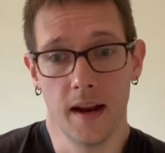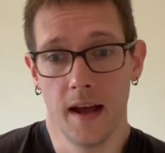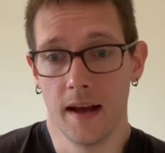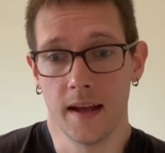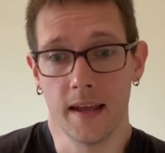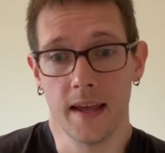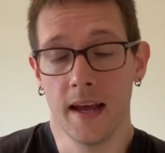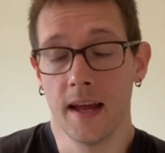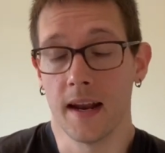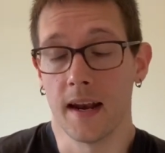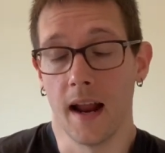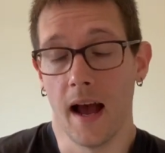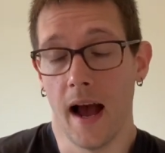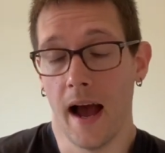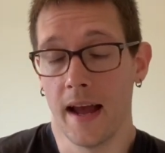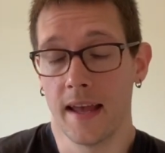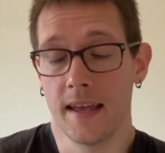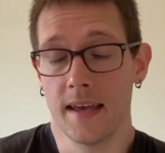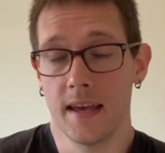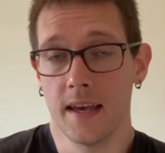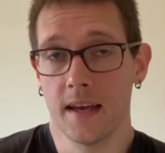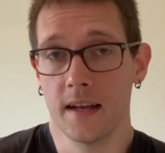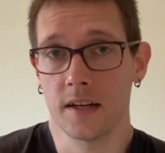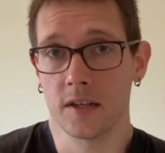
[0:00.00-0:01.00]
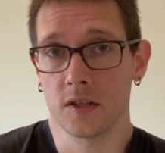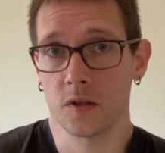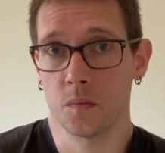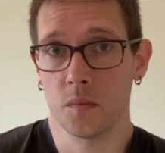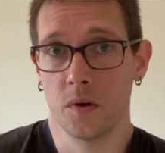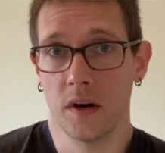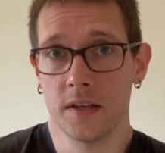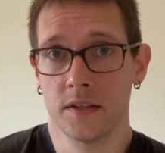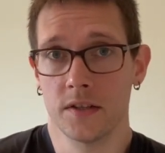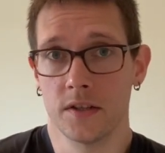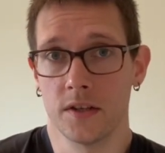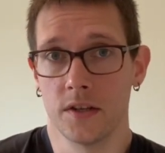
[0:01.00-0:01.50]
Again, I can't
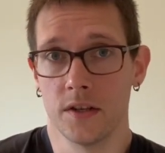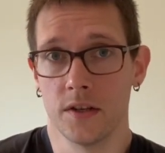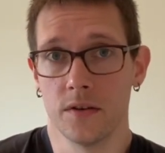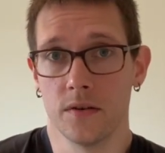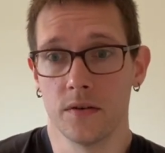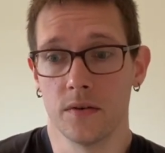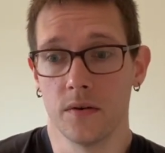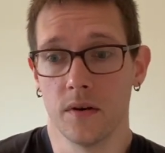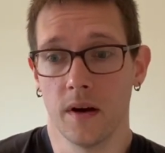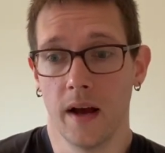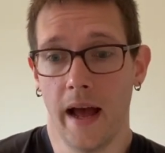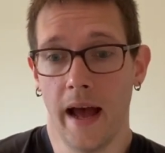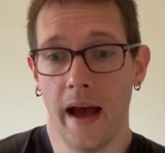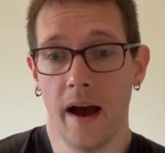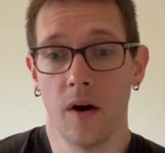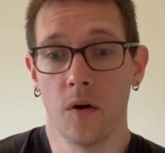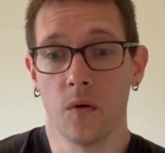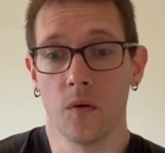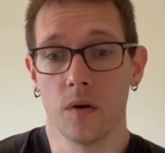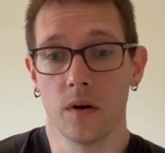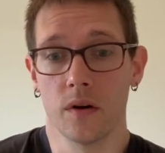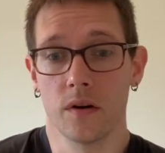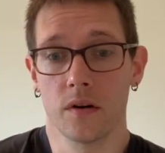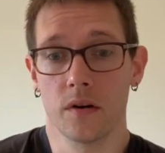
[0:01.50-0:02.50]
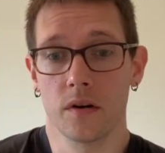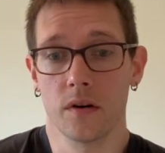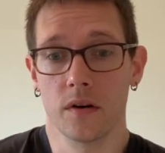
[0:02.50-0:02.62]
express to you how